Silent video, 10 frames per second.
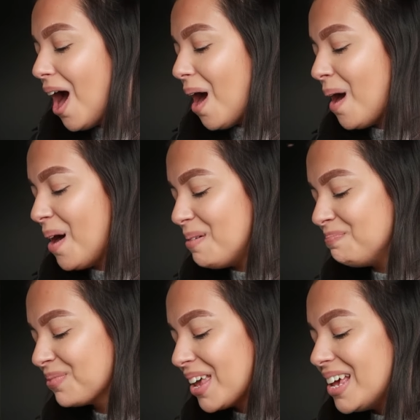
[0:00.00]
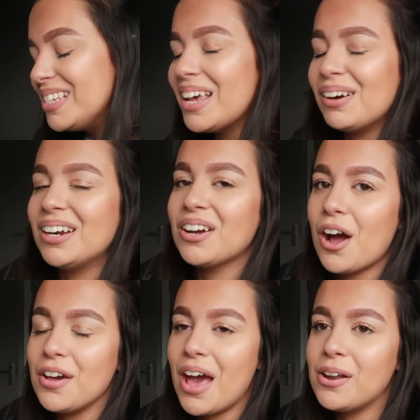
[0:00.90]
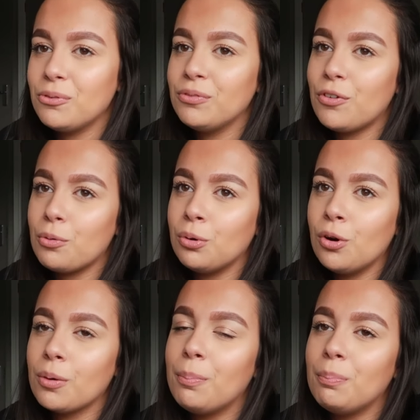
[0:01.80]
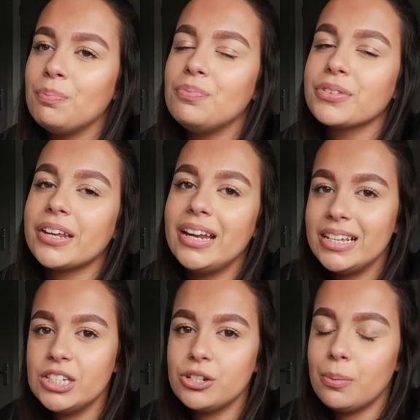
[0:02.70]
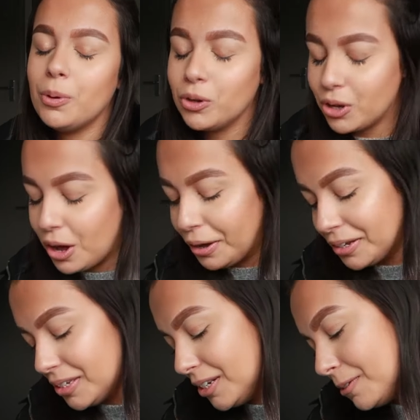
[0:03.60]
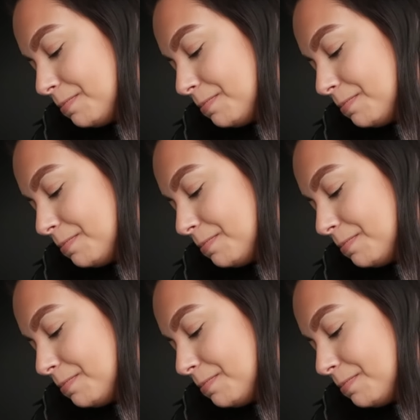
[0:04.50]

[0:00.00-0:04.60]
Um, so yeah, I'm going to go head on for a walk. I'm going to listen to a podcast.